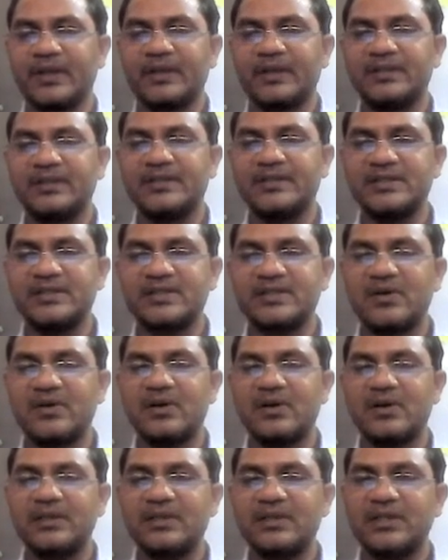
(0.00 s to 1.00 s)
This is
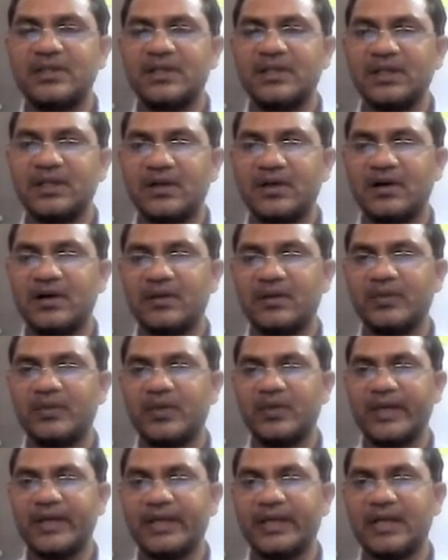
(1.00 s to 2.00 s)
called third
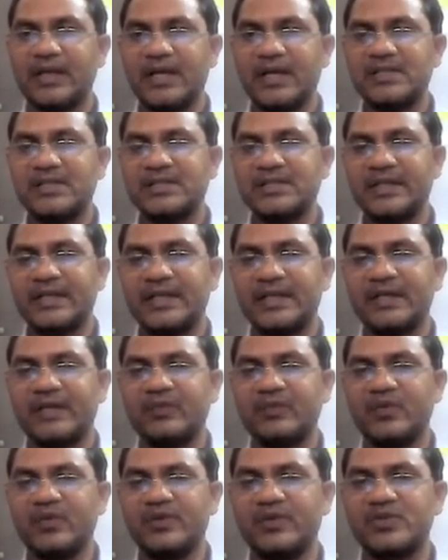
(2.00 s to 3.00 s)
harmonic or
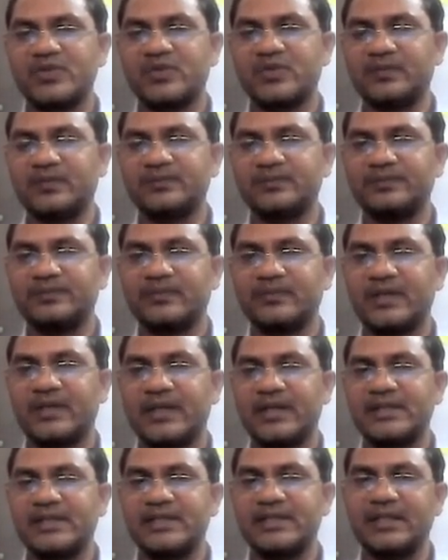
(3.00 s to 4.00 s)
second overtone.
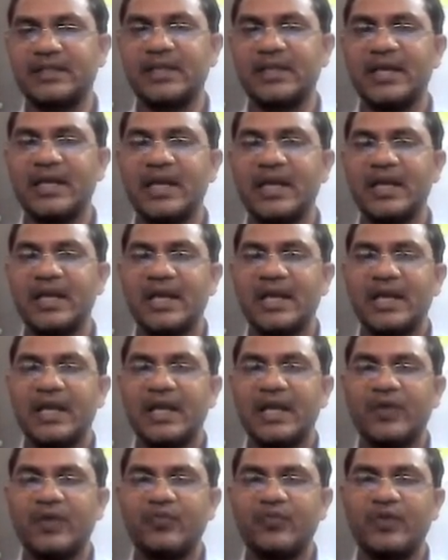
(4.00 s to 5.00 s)
Right, sir?
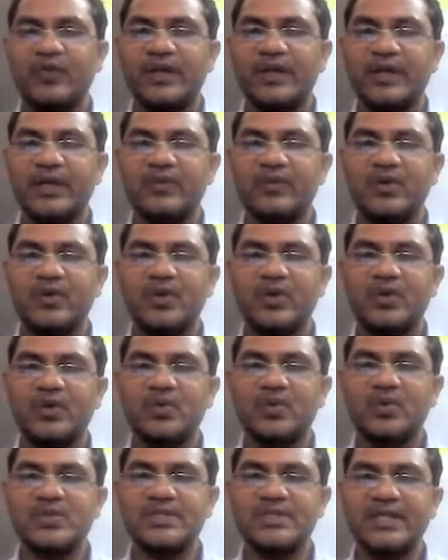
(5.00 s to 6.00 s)
F1 equal
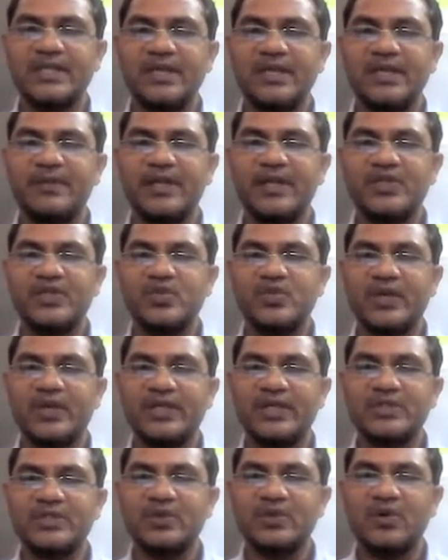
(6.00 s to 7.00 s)
to c by
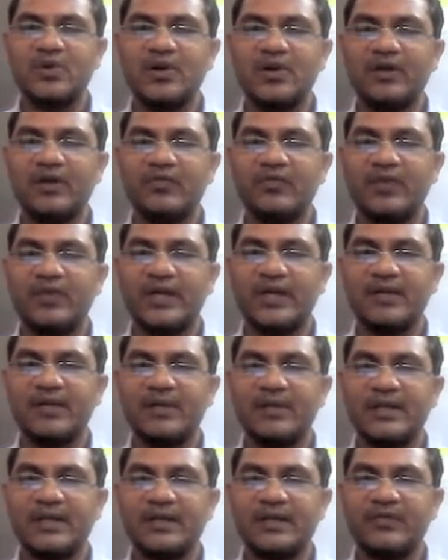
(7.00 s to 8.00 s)
2l is called
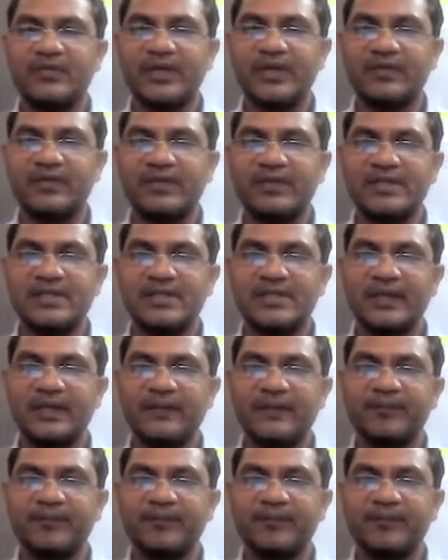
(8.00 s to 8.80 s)
fundamental frequency.